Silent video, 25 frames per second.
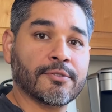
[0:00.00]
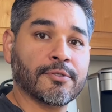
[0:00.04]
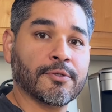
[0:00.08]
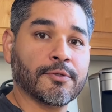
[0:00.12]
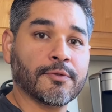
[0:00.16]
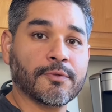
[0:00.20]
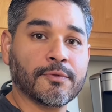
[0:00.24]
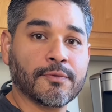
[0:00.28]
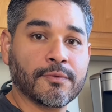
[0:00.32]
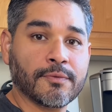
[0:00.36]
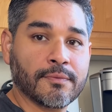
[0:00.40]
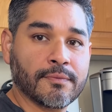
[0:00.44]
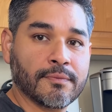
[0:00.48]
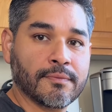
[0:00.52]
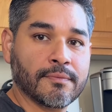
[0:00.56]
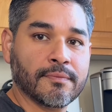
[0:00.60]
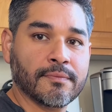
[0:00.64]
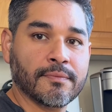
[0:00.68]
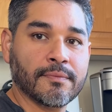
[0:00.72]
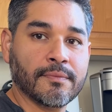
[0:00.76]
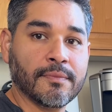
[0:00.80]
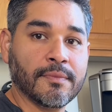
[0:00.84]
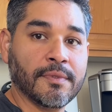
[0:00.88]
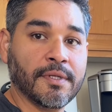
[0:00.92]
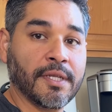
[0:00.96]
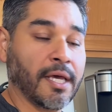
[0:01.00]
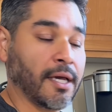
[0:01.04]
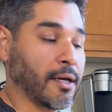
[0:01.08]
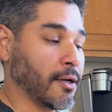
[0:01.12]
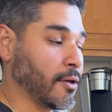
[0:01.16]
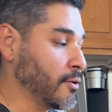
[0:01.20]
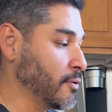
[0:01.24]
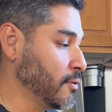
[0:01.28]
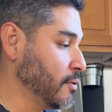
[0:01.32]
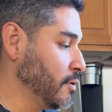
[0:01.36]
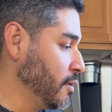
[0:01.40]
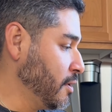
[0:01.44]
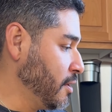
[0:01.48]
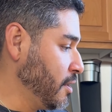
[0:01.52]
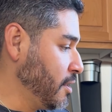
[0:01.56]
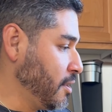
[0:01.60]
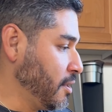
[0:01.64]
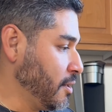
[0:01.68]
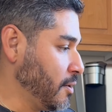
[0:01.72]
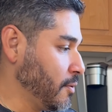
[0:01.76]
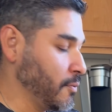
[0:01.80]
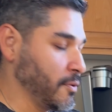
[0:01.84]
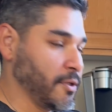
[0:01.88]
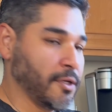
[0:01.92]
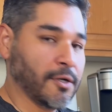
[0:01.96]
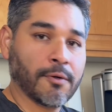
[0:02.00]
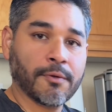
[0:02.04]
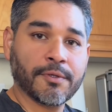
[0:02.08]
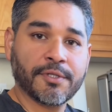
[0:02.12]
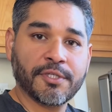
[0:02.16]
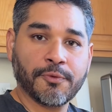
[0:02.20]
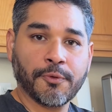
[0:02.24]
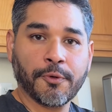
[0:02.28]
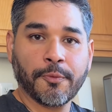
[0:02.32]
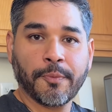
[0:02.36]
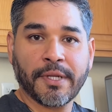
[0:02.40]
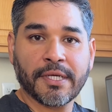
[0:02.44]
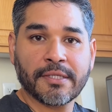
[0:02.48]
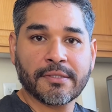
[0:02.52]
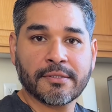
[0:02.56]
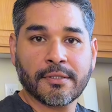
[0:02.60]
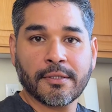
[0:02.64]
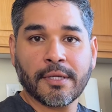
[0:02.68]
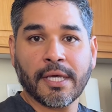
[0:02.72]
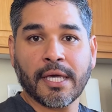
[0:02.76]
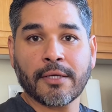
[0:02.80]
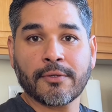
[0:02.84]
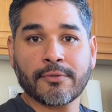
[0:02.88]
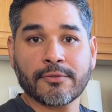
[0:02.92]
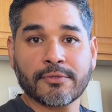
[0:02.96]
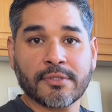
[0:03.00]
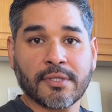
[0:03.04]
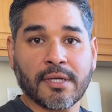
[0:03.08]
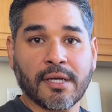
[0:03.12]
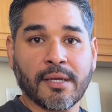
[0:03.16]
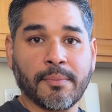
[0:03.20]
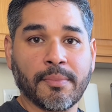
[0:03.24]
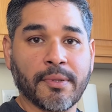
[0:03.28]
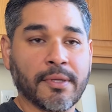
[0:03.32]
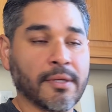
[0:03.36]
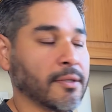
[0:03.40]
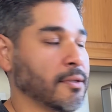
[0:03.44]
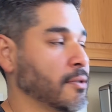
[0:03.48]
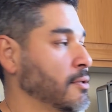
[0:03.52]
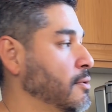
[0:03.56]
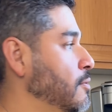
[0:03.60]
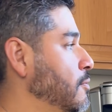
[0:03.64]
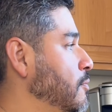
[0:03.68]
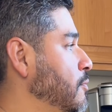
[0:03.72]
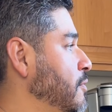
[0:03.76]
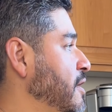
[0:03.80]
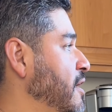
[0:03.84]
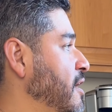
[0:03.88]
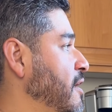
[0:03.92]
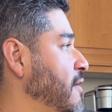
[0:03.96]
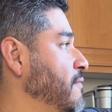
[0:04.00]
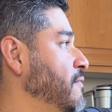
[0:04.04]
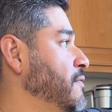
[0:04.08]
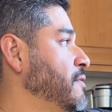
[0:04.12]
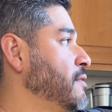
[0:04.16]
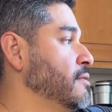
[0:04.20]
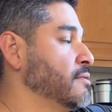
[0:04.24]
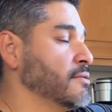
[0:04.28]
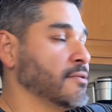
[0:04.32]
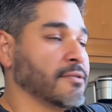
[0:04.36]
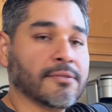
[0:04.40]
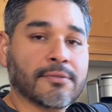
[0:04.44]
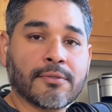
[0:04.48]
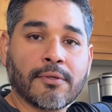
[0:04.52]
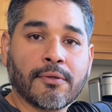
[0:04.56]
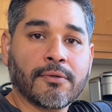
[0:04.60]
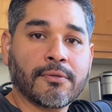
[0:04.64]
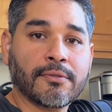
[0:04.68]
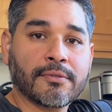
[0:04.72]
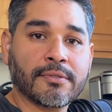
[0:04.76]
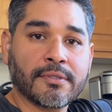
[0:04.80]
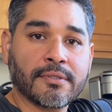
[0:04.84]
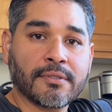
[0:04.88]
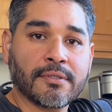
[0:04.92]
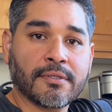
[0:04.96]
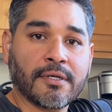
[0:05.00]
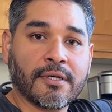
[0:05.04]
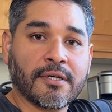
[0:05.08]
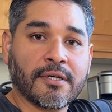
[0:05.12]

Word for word: so now we already replaced the angle stop. We have the installed